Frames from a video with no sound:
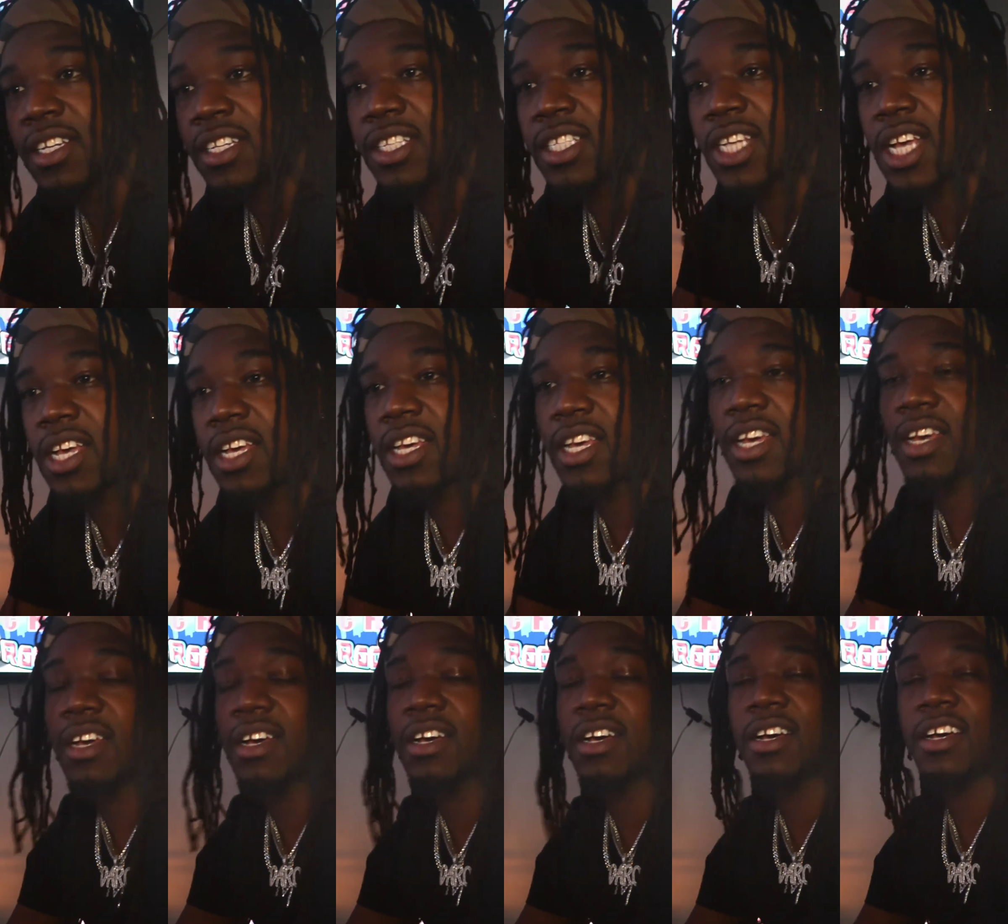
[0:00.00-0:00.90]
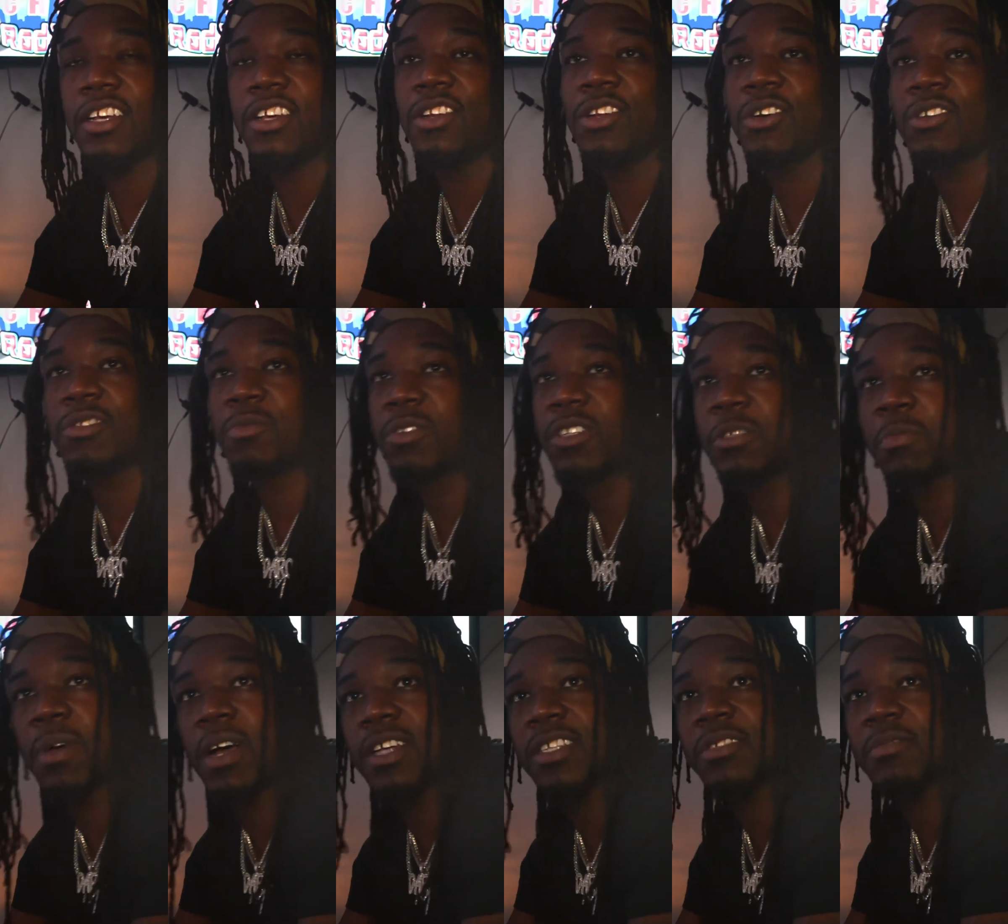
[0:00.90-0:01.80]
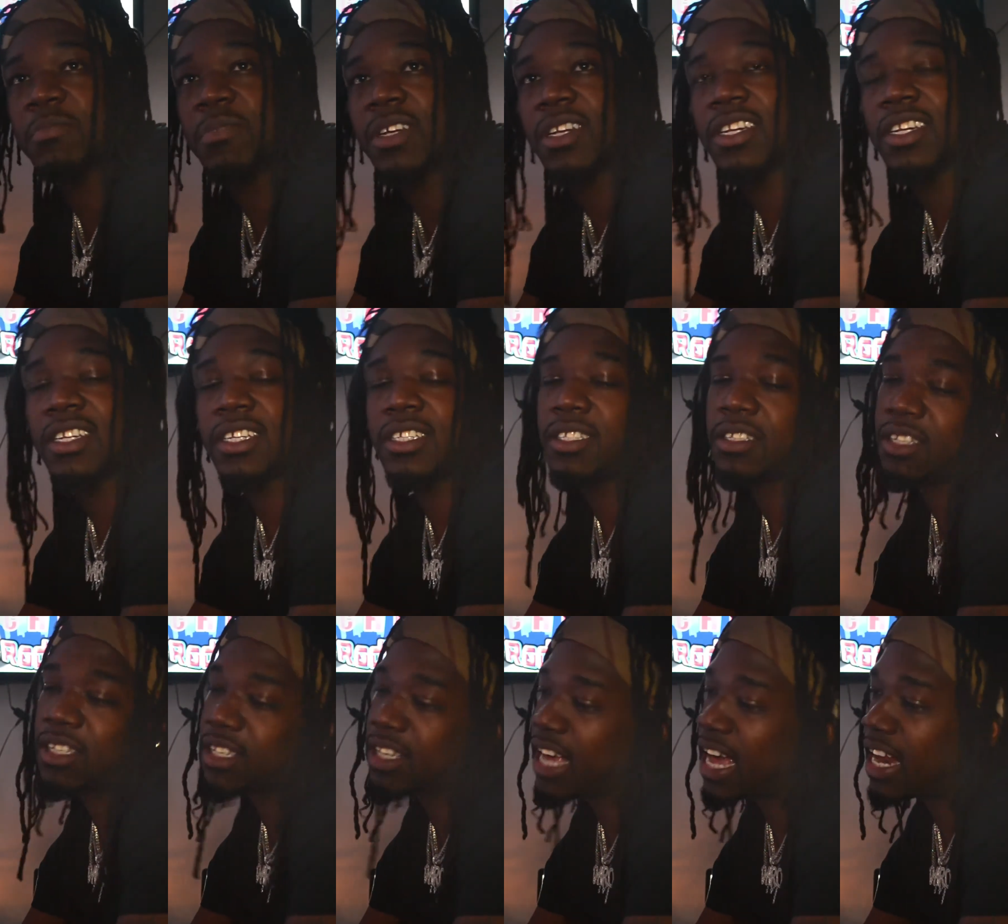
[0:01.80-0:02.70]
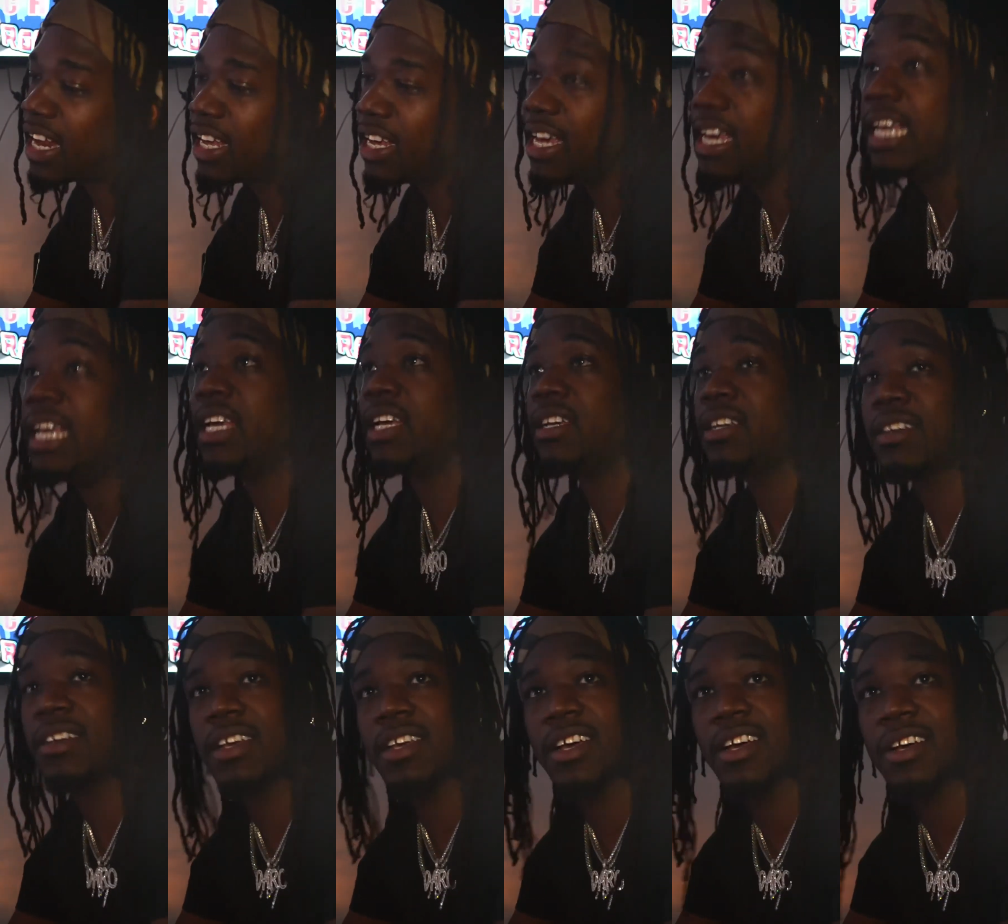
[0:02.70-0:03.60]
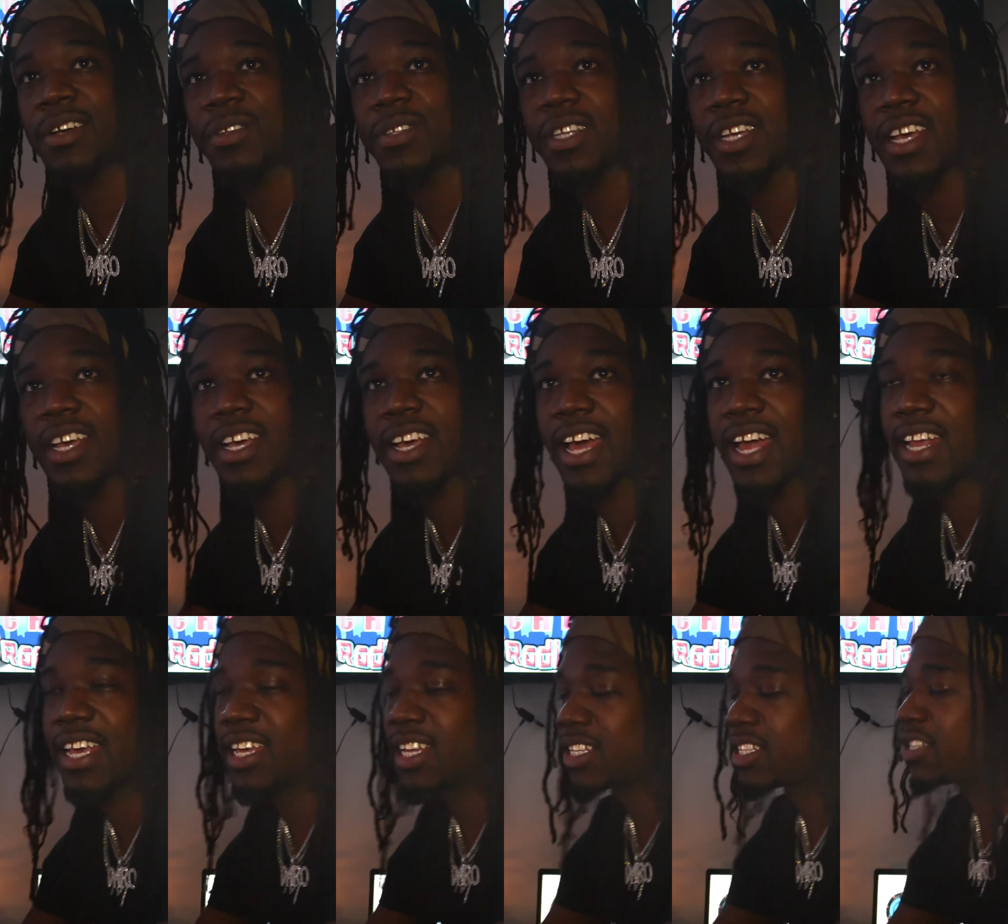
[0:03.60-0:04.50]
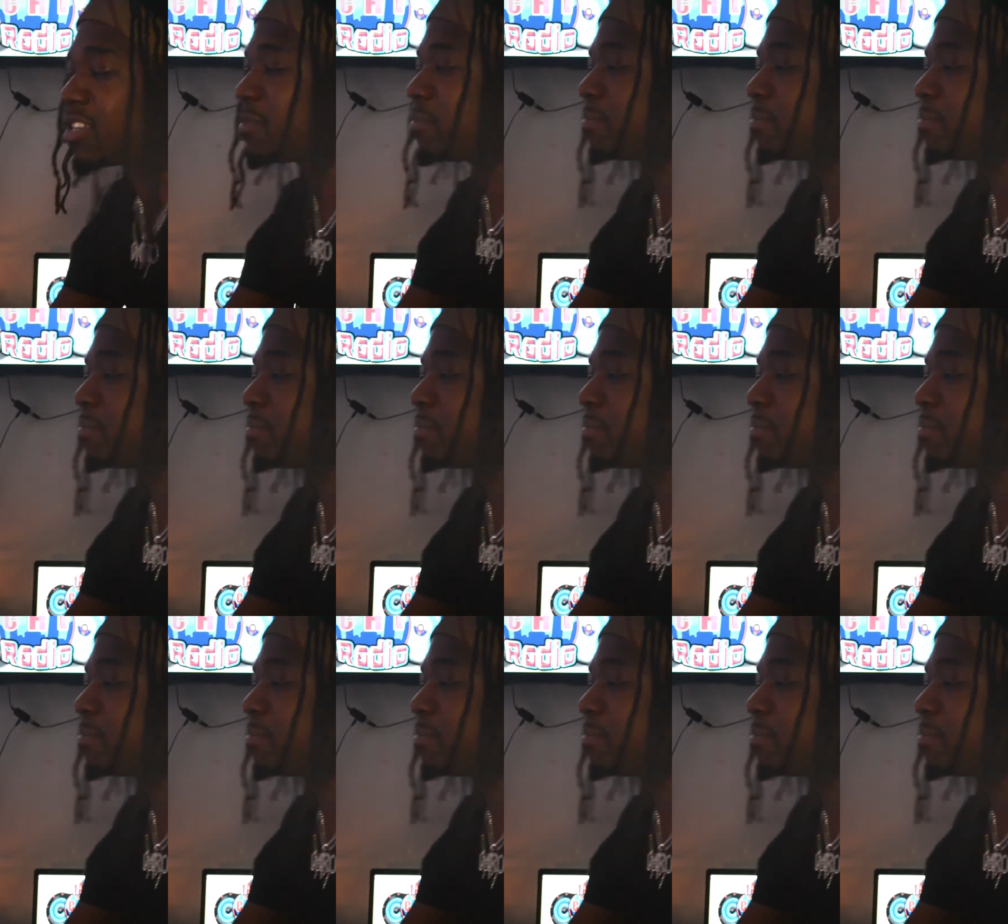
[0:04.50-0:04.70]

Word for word: to take care. of, You know, it's responsibilities, and then gotta eat. You know what I'm saying. Gotta get to the